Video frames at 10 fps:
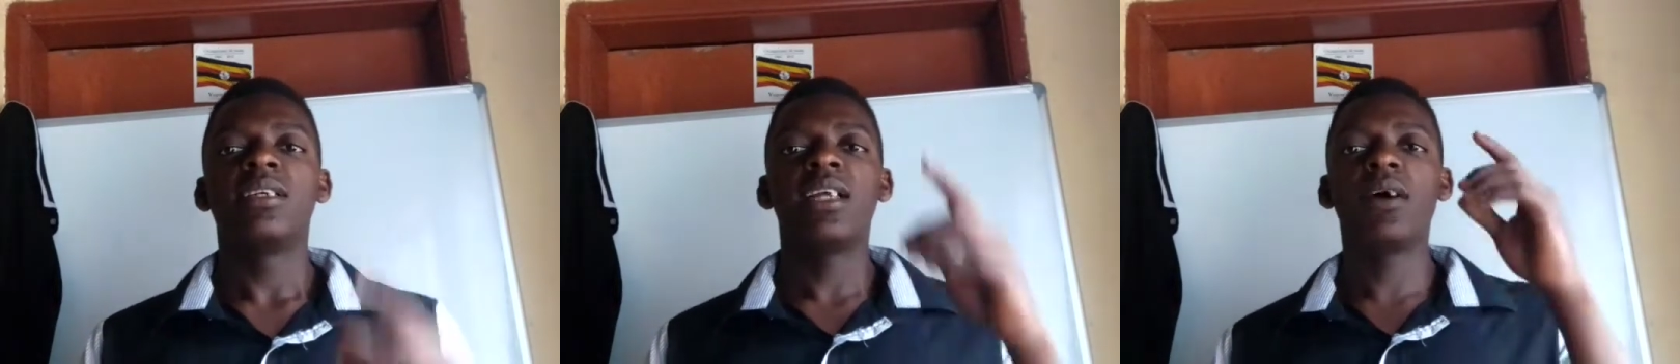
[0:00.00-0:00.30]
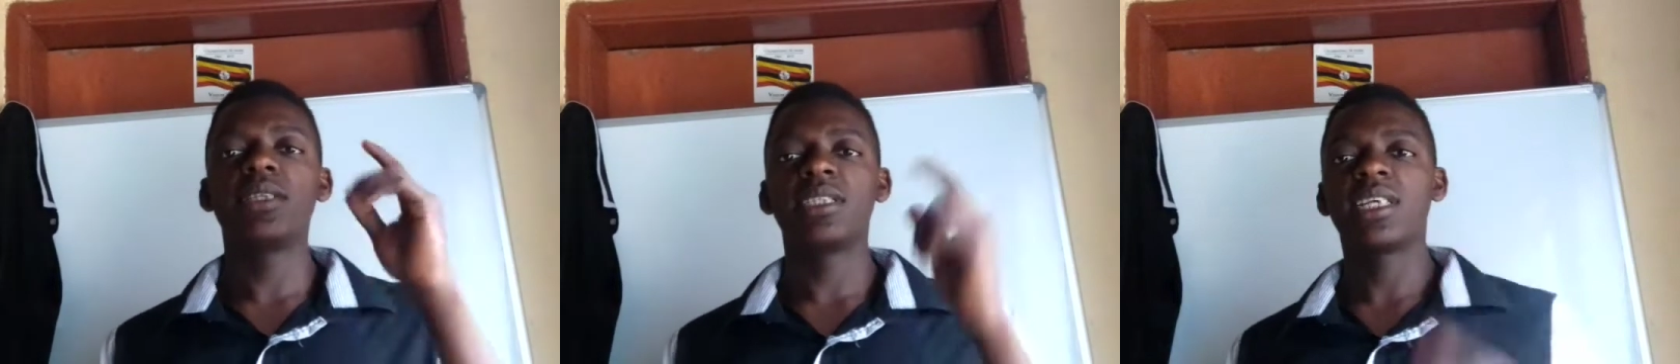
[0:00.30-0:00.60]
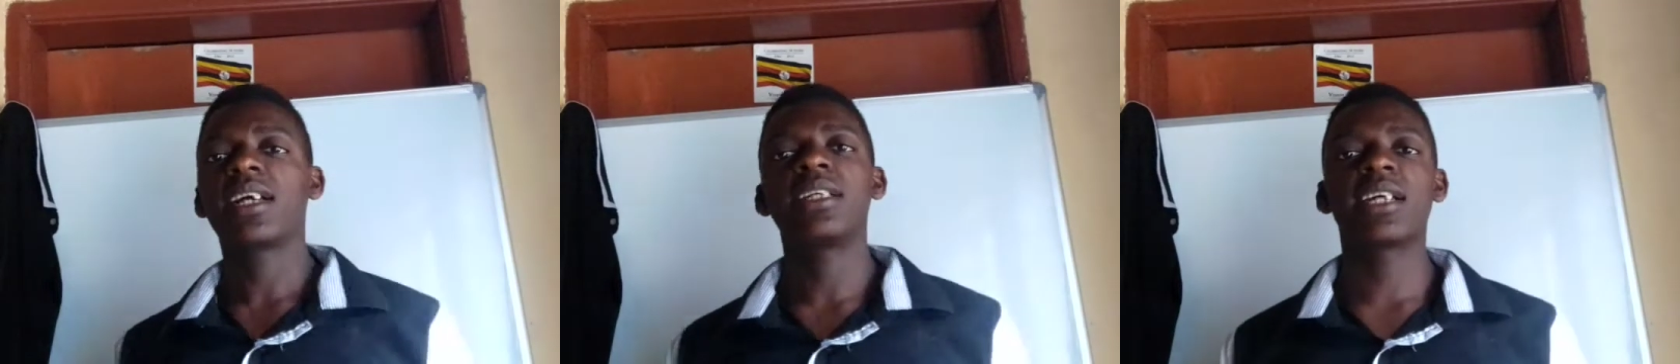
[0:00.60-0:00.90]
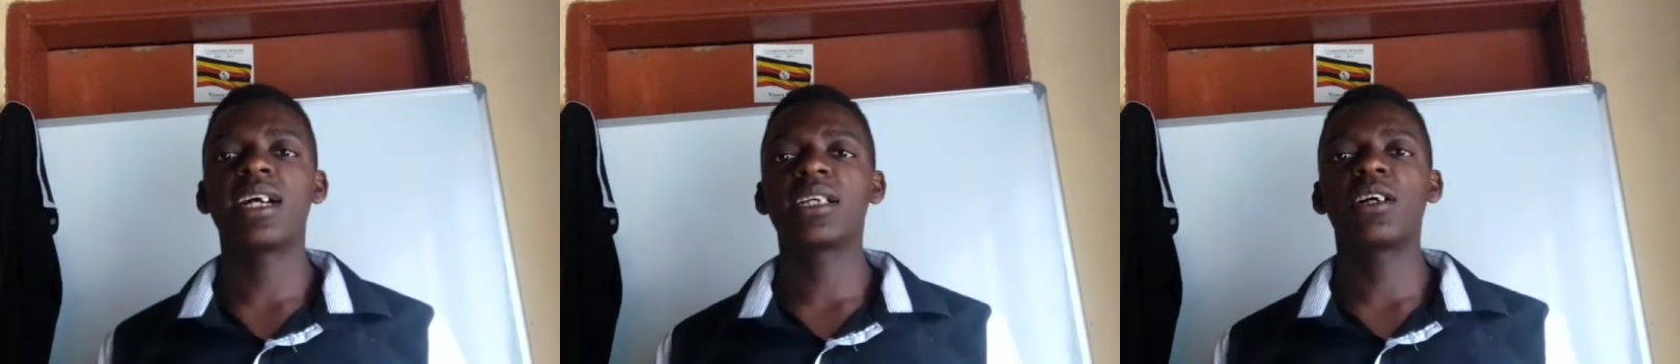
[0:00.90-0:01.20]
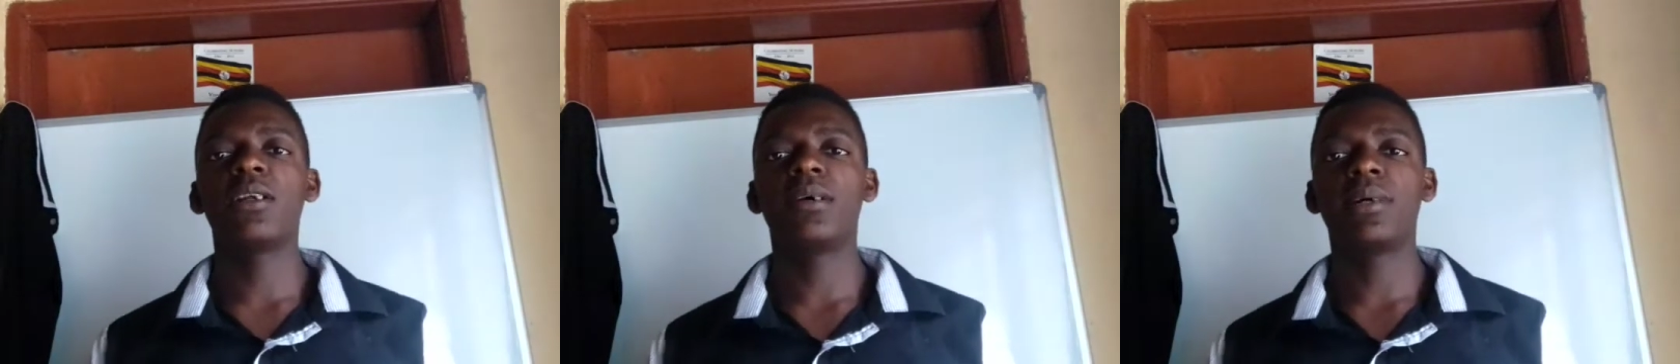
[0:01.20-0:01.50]
Now the second
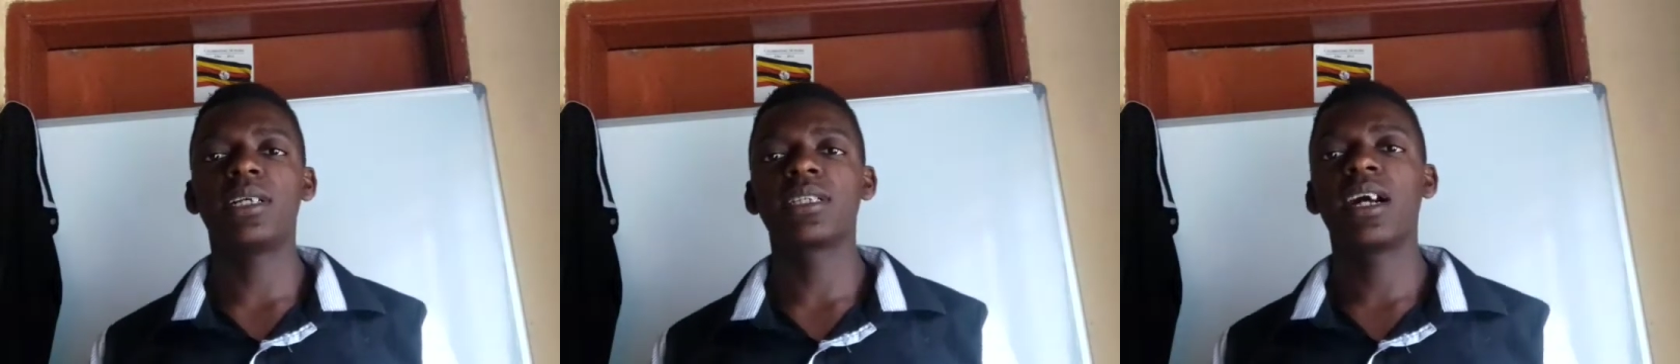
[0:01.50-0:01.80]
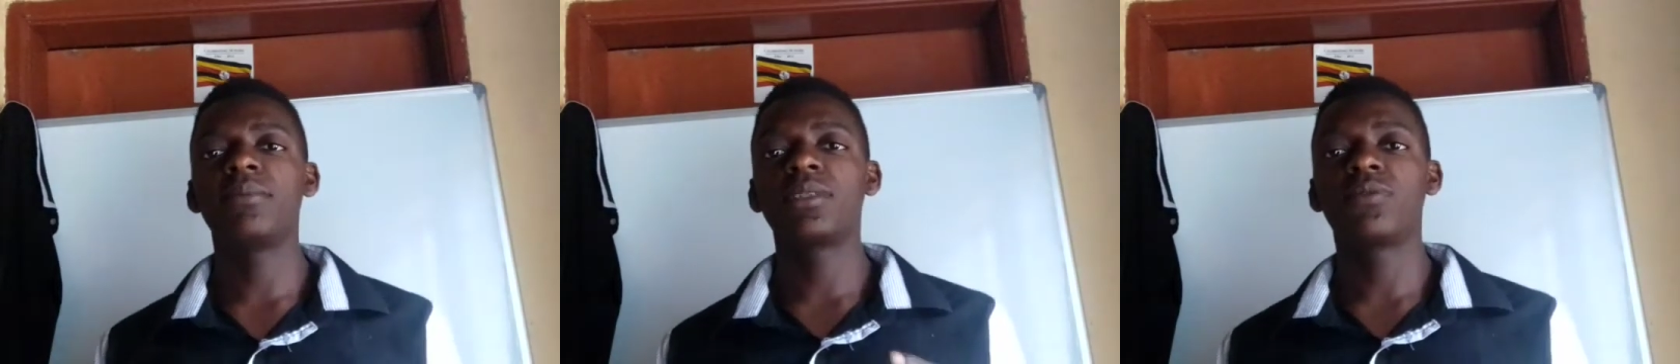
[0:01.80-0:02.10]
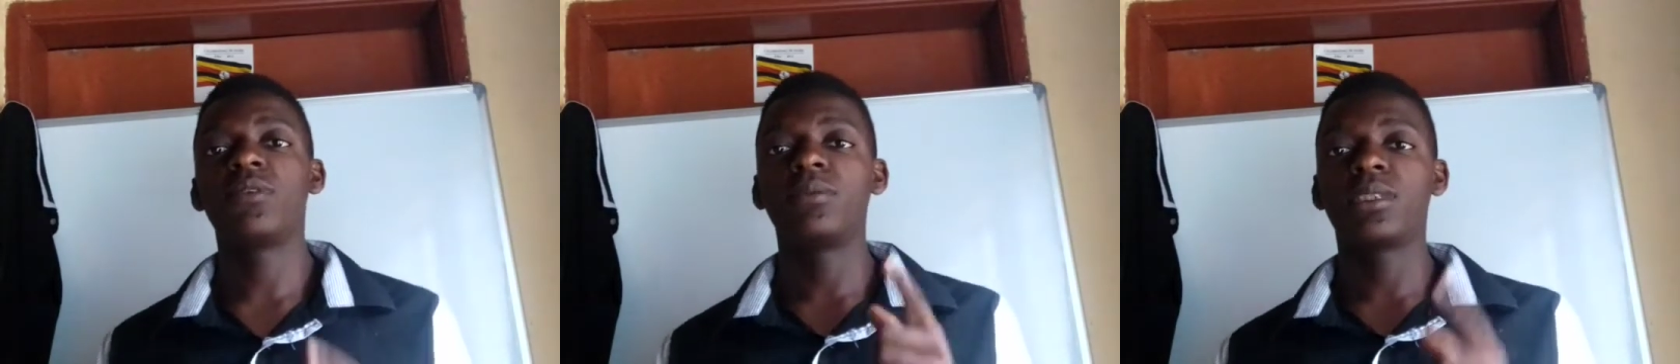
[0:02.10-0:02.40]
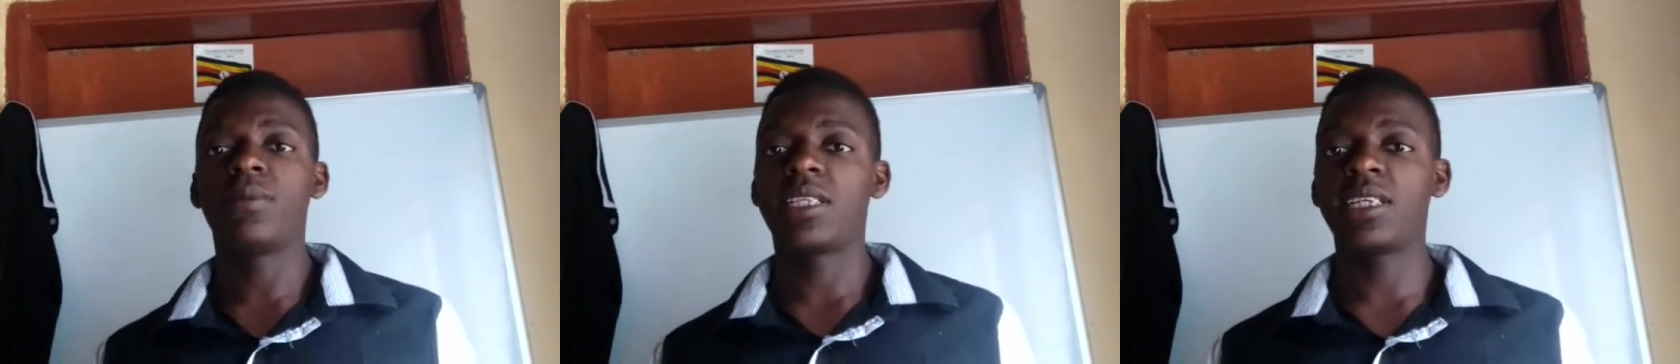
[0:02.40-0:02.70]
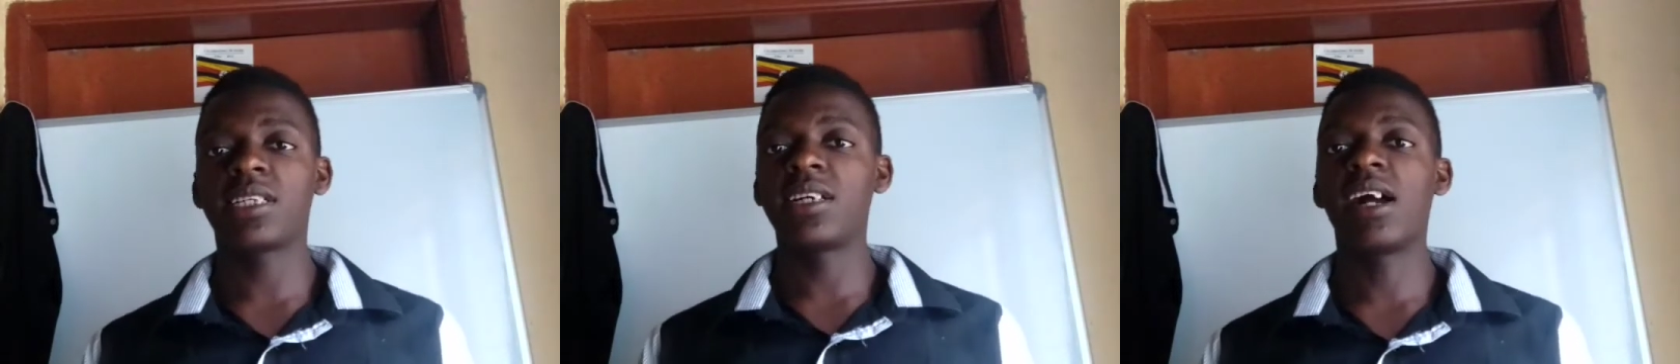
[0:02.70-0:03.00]
catecholamine comes from
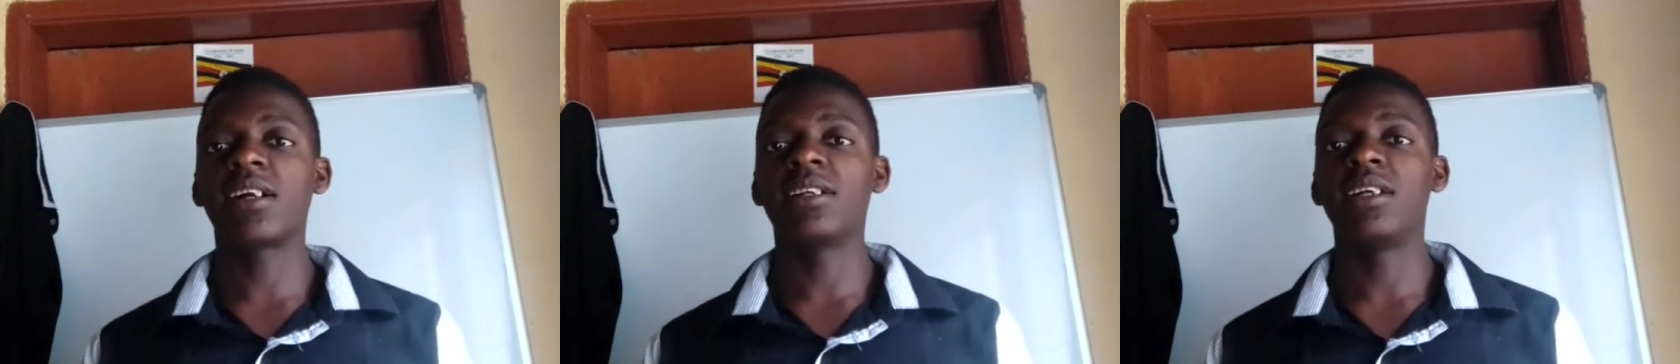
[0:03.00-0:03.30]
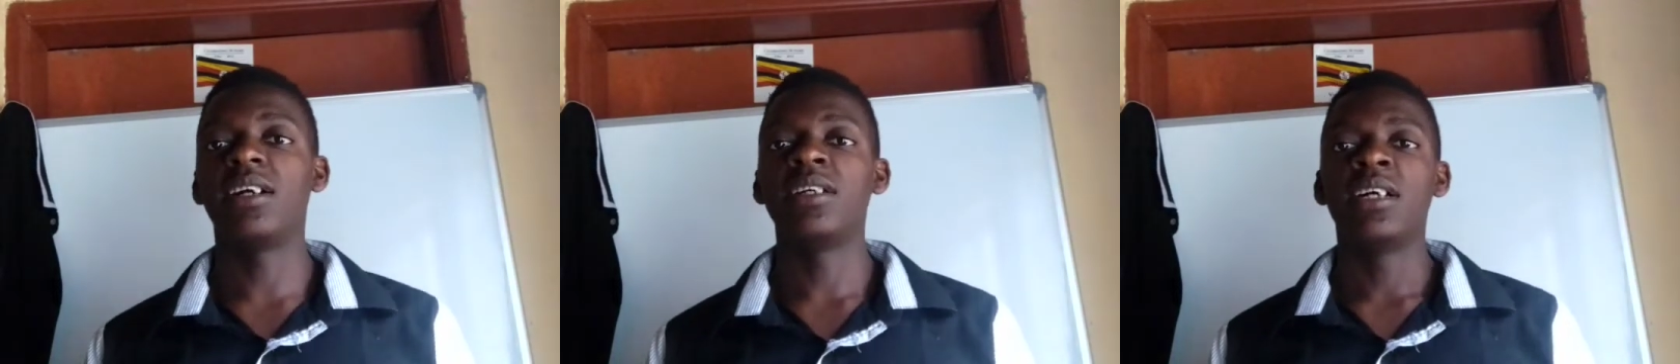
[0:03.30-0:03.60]
sympathetic ganglia.